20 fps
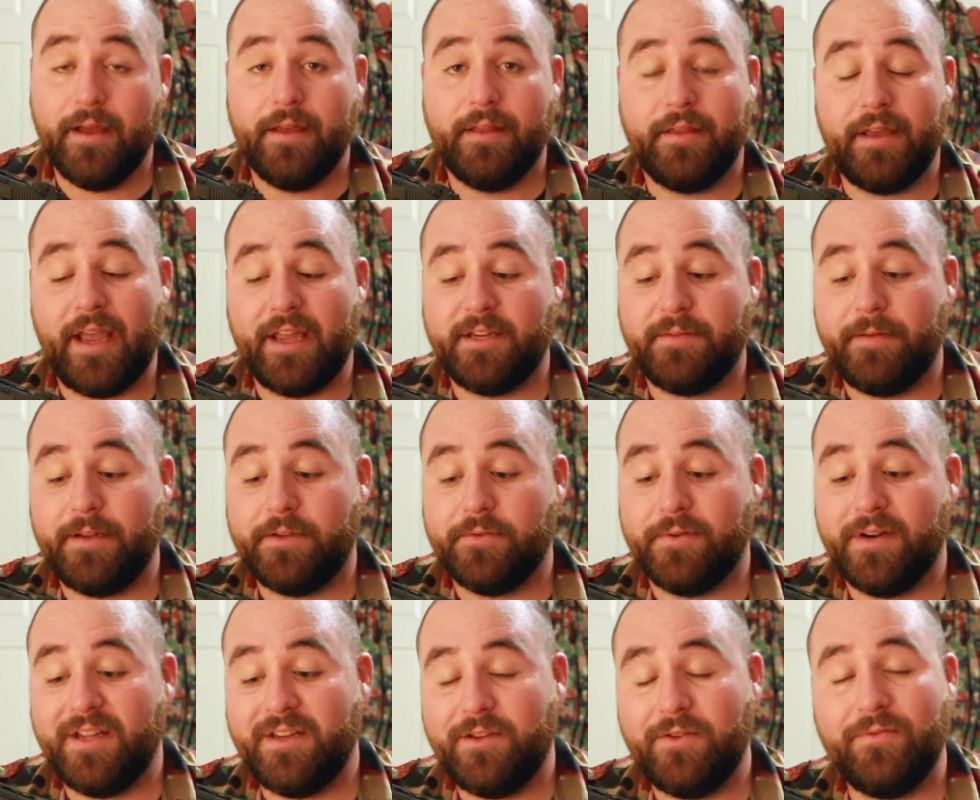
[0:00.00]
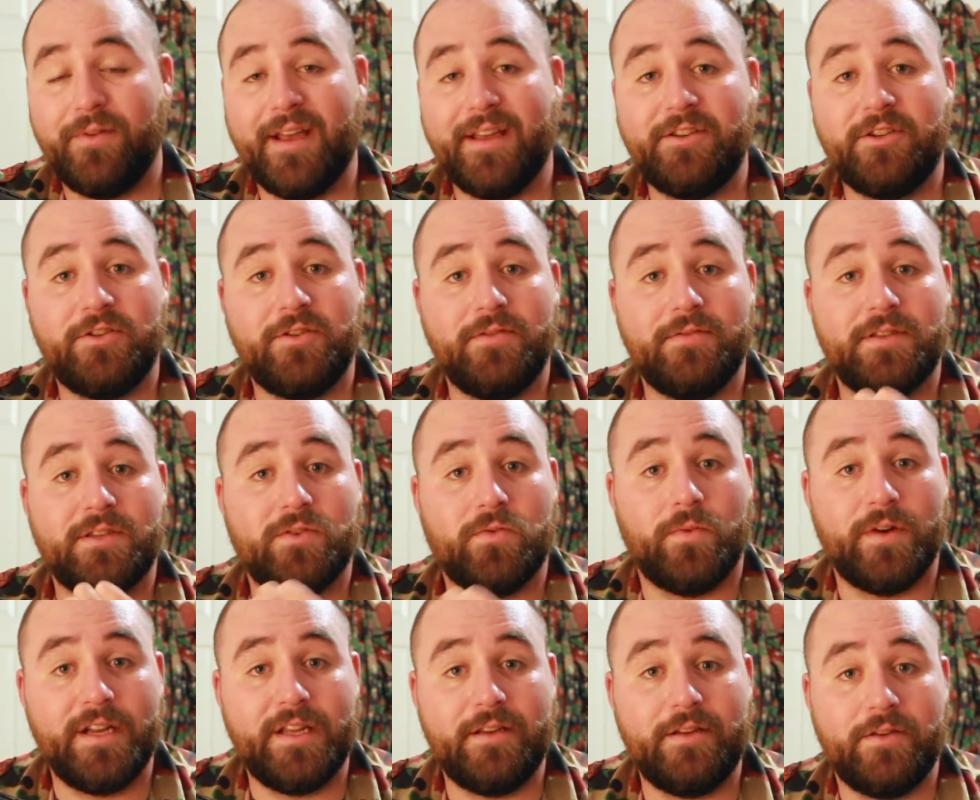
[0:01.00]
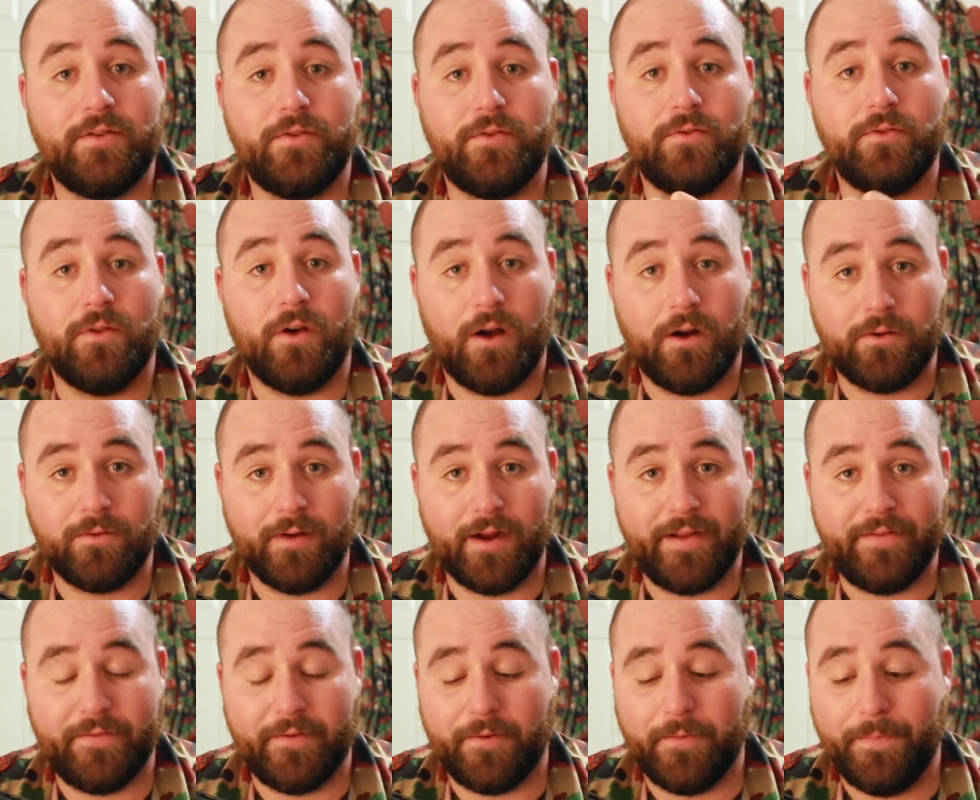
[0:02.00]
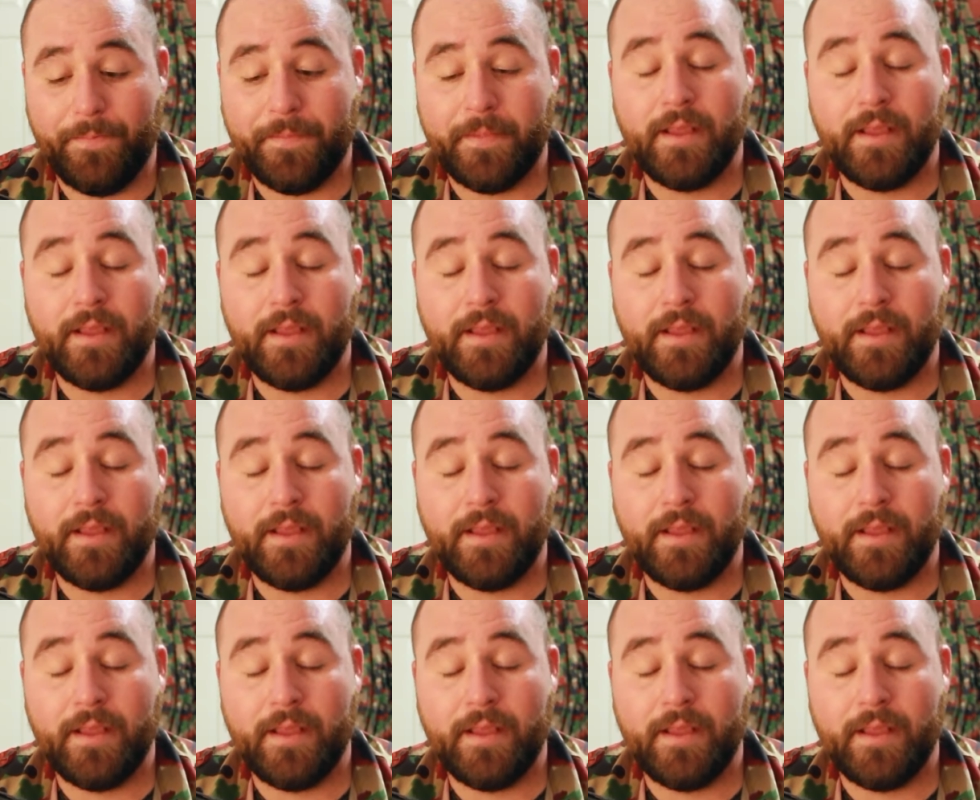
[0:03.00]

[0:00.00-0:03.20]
The HP22A shoots 22 long rifle.